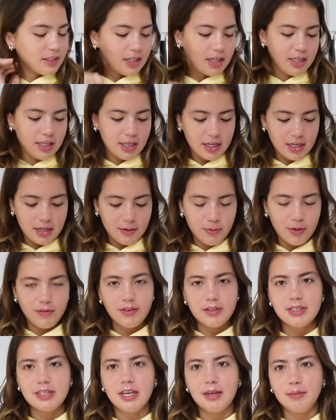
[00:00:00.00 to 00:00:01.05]
Yeah, we have
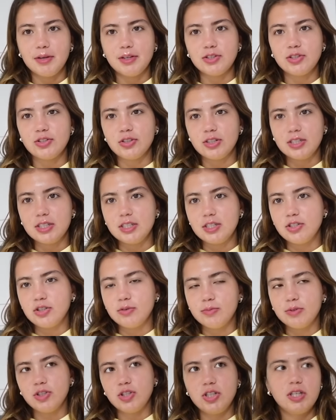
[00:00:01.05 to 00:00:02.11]
the same history teacher,
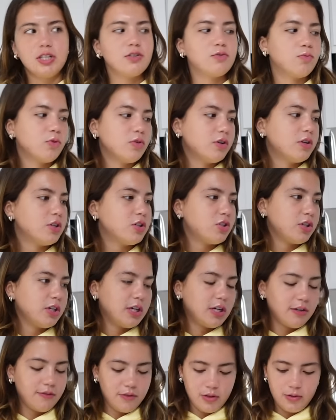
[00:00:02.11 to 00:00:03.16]
but she has world history, I
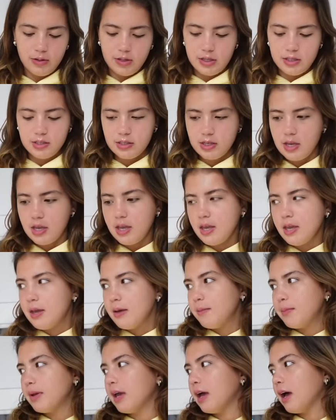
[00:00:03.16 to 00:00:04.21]
have US.
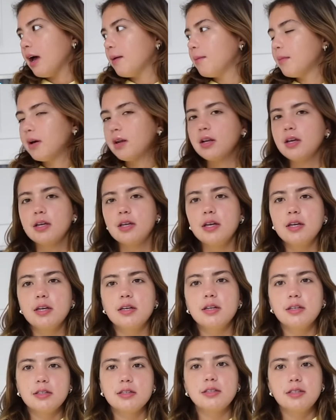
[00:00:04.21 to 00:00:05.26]
But yeah, I'm gonna
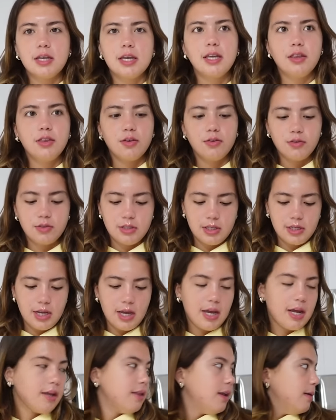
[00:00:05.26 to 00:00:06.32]
take those
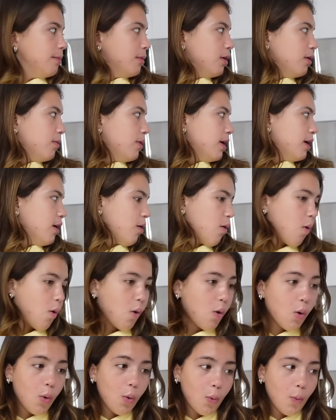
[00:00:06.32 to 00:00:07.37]
today and then I'm going
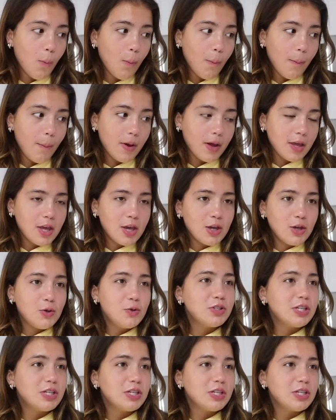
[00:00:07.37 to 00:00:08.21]
home. You